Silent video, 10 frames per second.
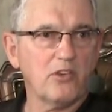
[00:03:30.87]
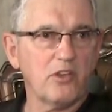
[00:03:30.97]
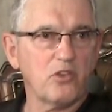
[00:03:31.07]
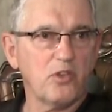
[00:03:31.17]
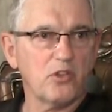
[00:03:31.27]

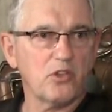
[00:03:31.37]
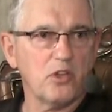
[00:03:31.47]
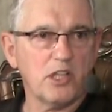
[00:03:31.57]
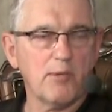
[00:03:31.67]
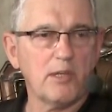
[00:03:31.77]
This feels
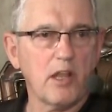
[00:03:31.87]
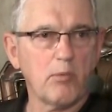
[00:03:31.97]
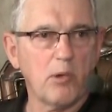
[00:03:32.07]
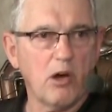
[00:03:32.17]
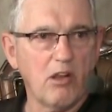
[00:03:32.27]
good. Give me another
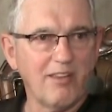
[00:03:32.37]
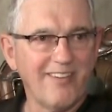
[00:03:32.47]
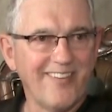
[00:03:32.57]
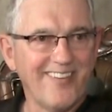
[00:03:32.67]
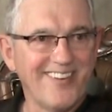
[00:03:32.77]
ball,
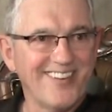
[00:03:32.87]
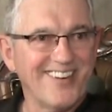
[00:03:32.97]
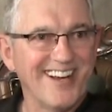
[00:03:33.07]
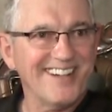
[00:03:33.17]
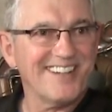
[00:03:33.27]
right?